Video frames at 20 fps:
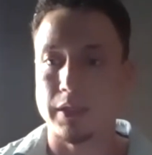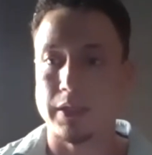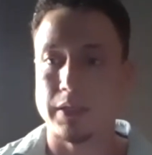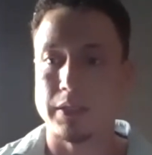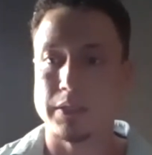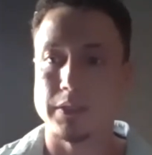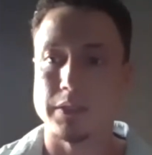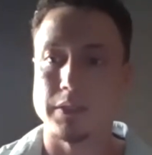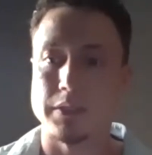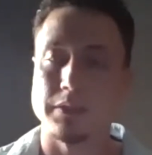
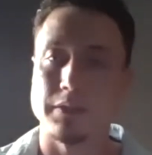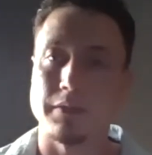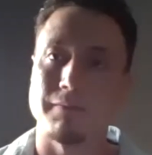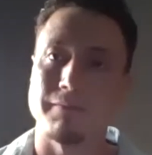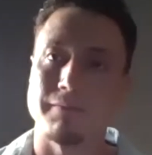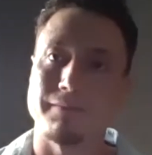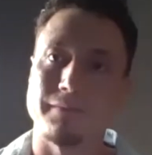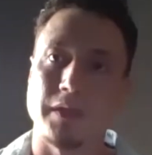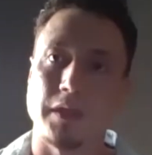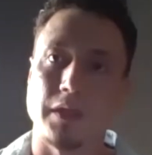is,
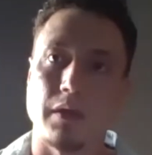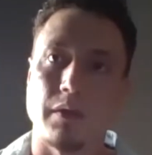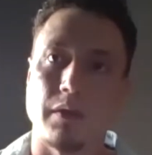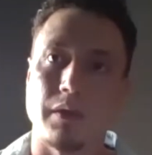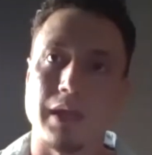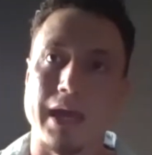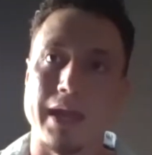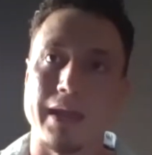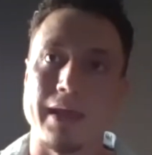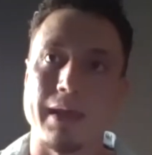a
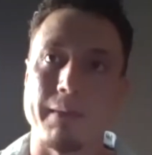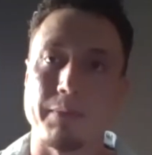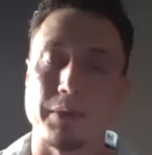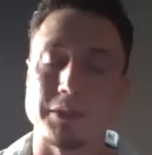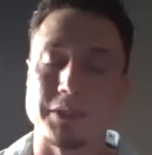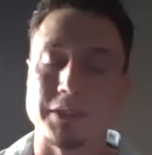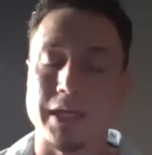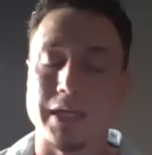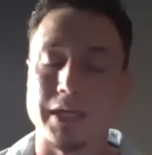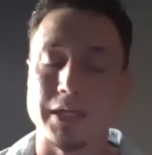lot of that
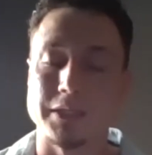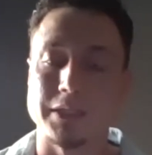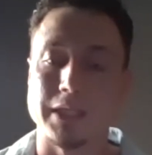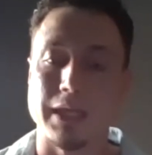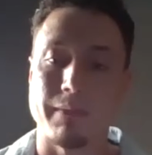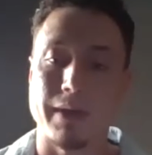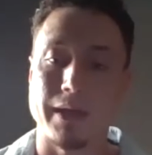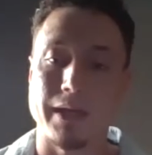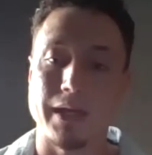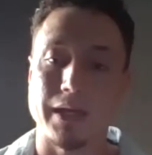percentage that
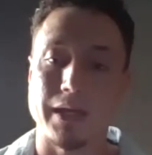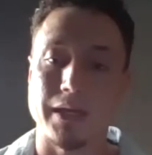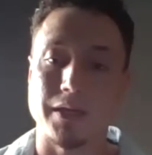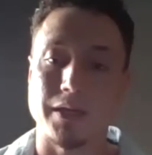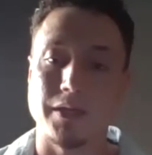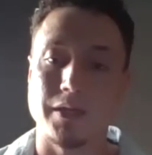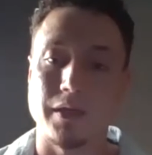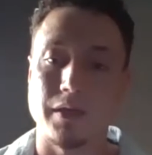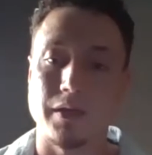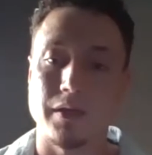might not get
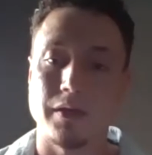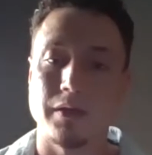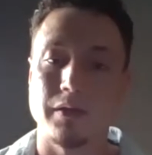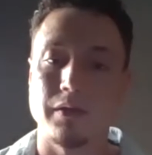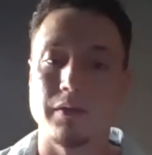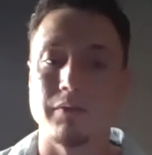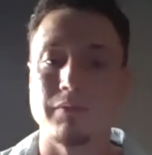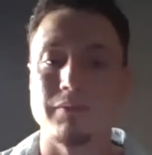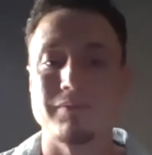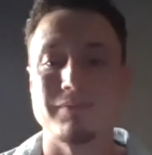cured,
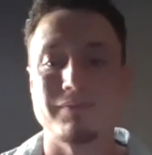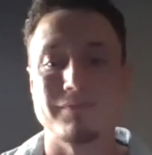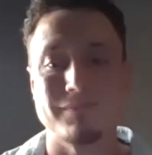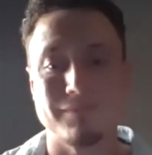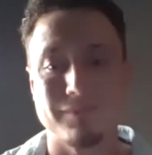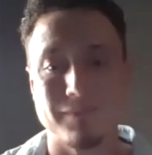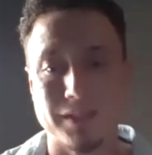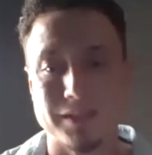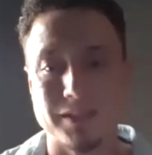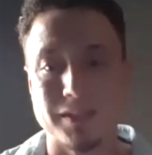
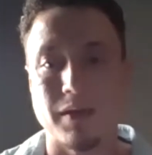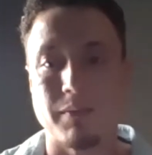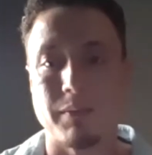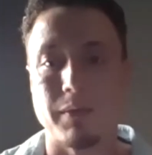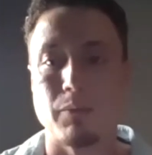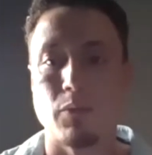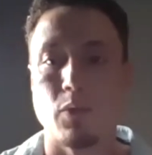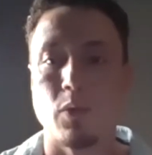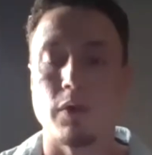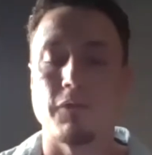it's coming
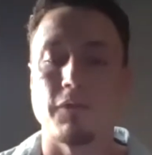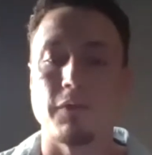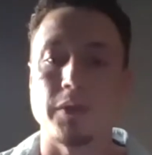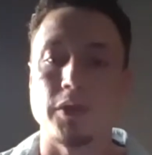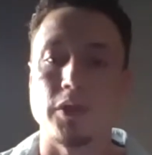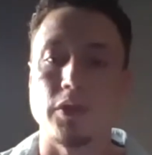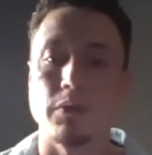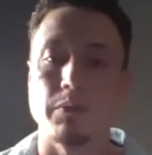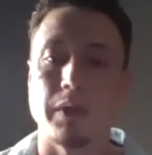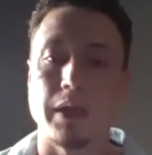more from
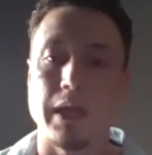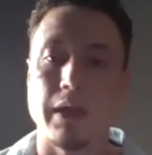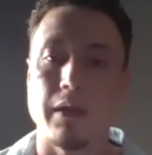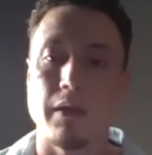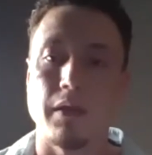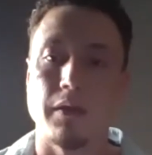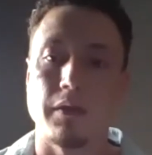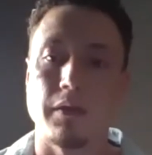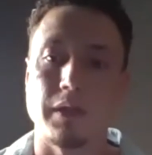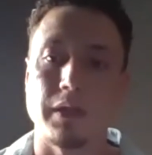human
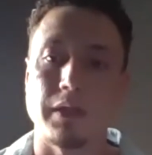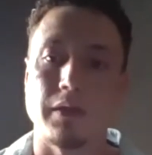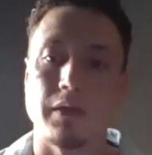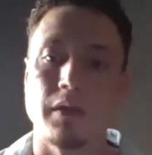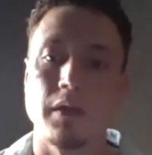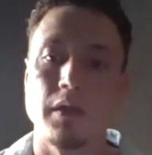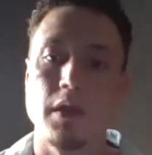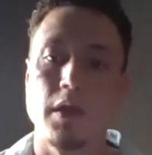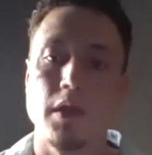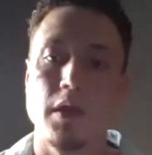error than,
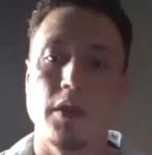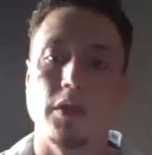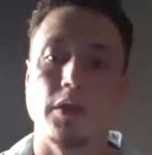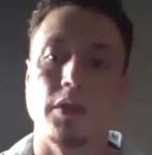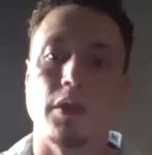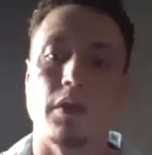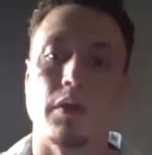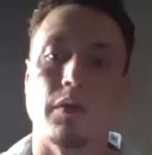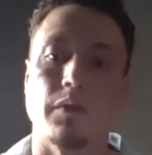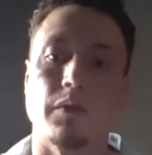
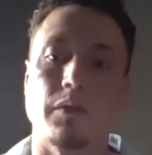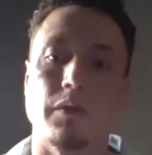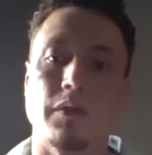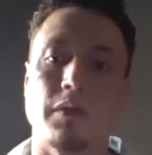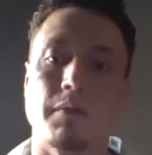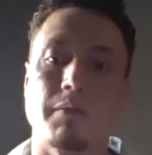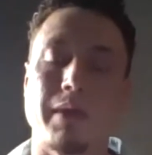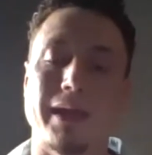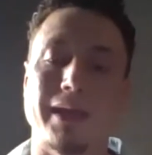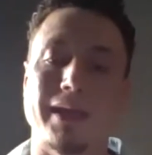
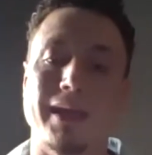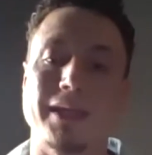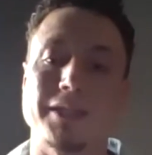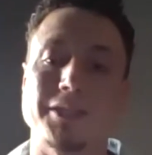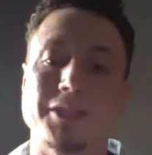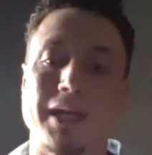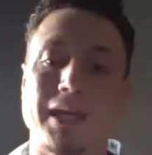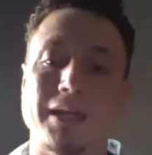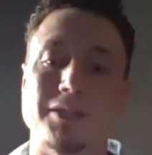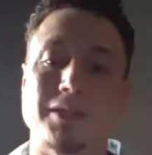the
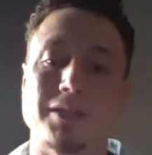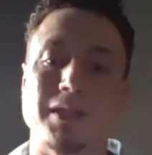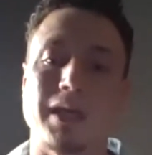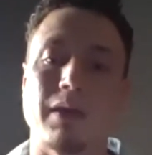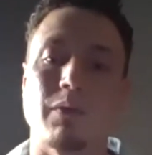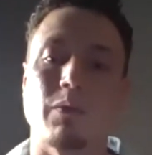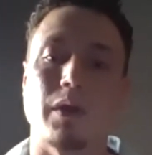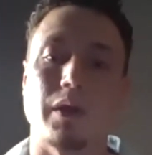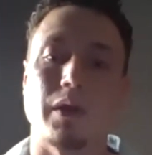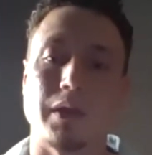medication actually
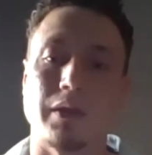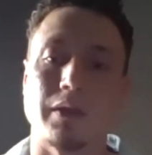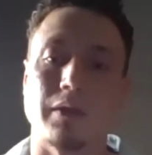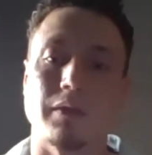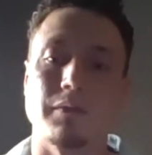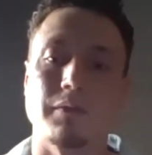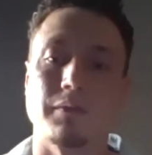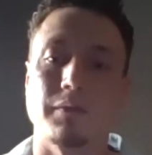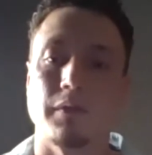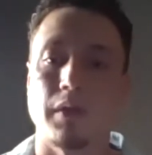not working.
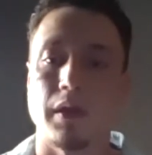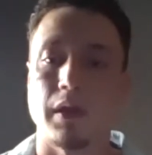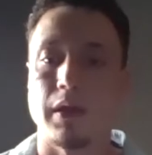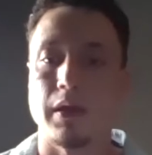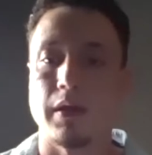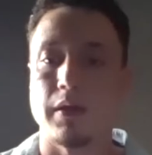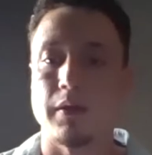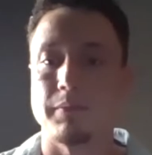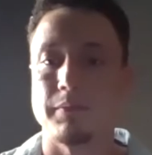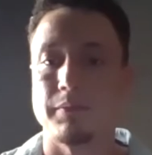
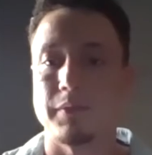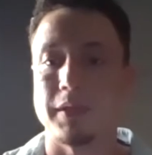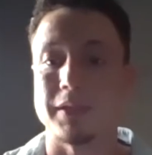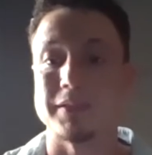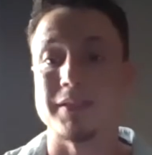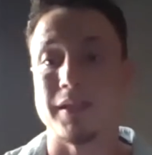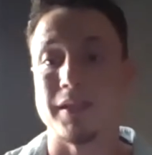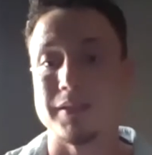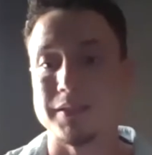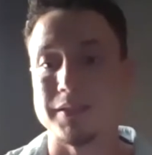That's
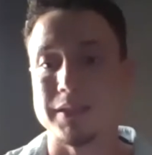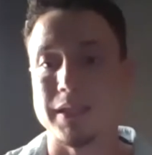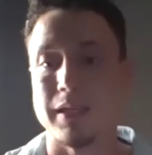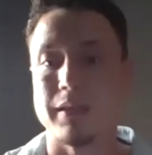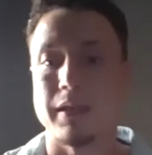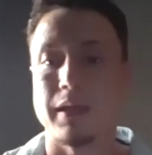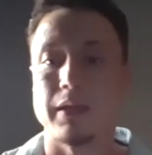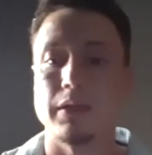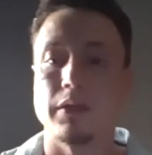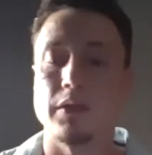not to say
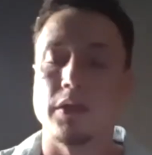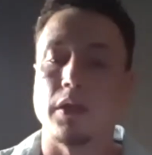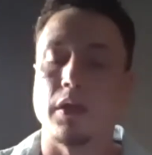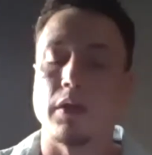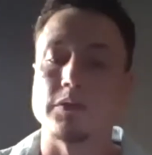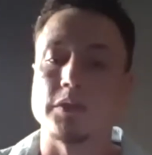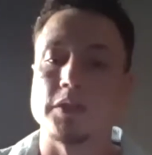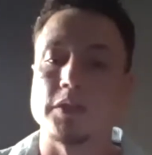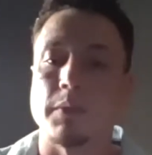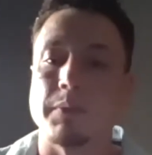that,
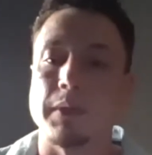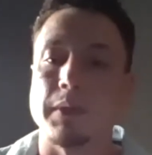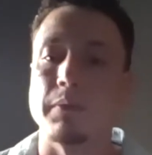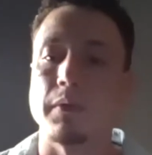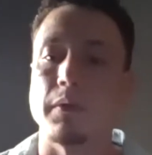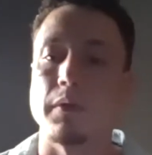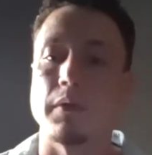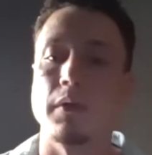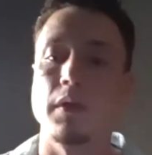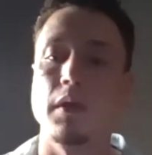some
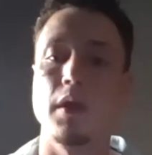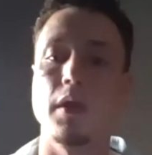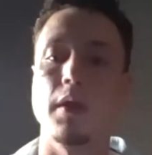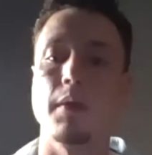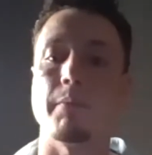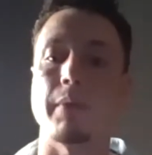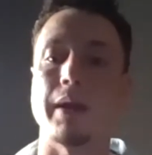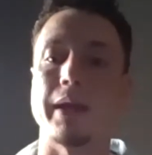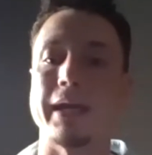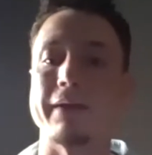people
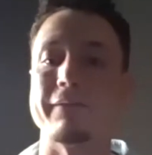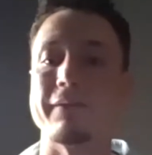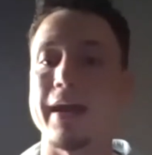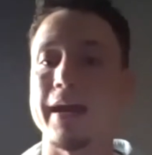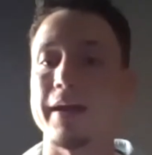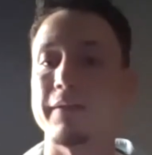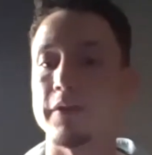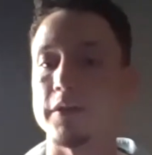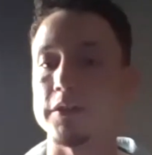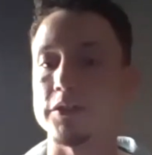might have
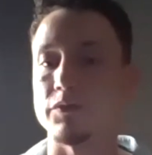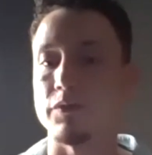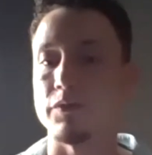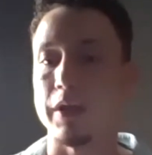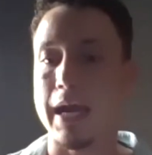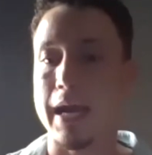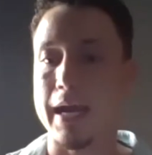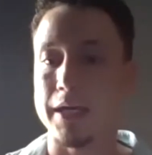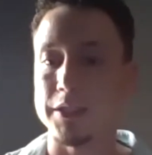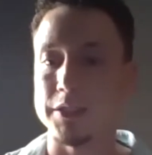adverse
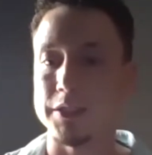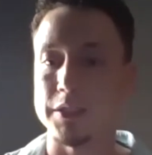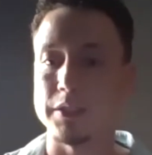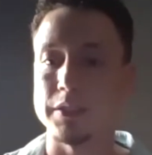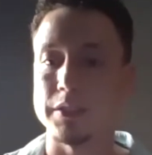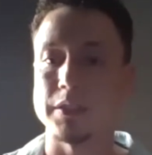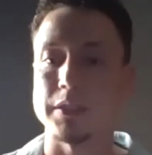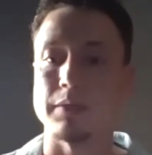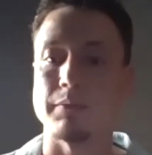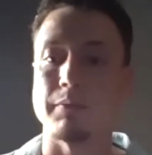
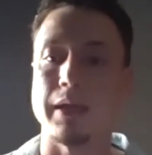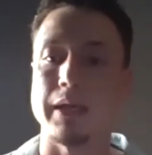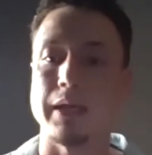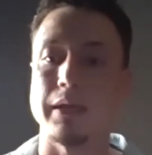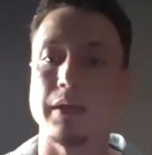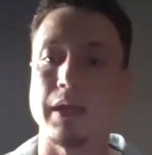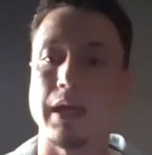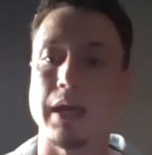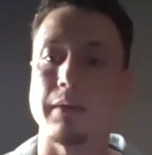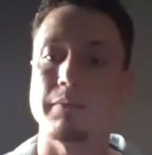reactions and might
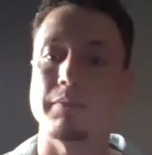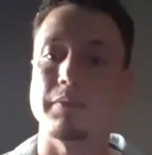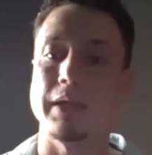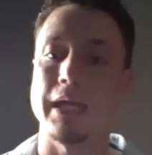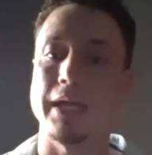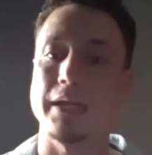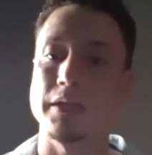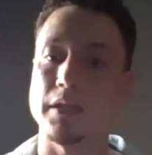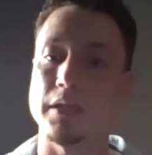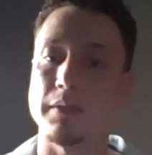not
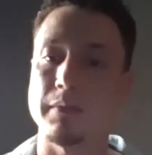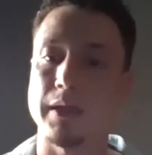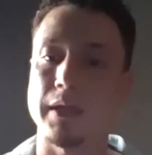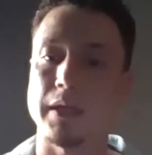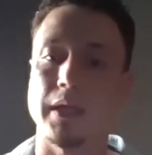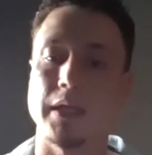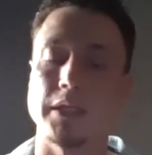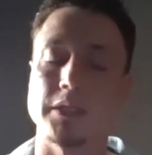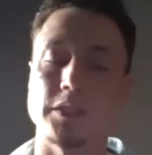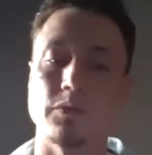take to the
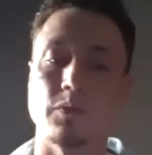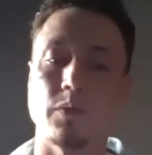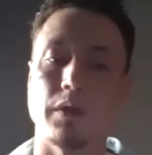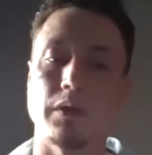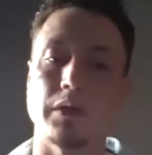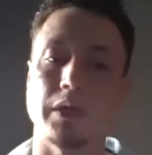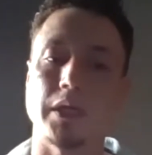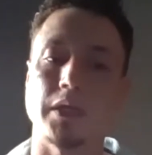medication well and get